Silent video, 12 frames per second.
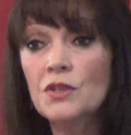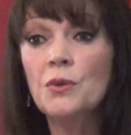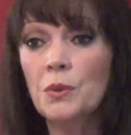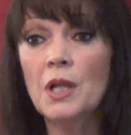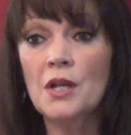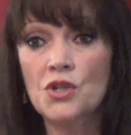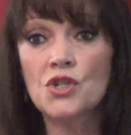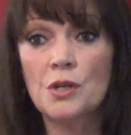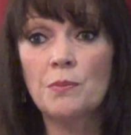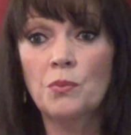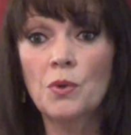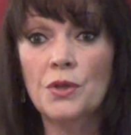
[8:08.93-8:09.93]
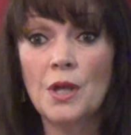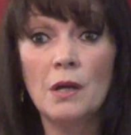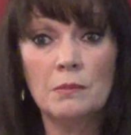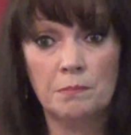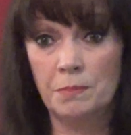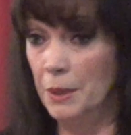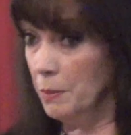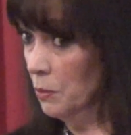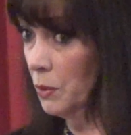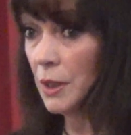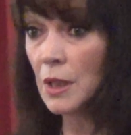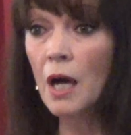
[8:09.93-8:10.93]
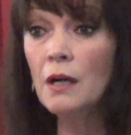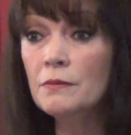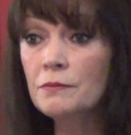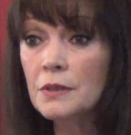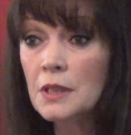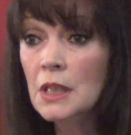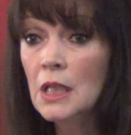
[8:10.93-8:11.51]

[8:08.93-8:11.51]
a new relationship with people we love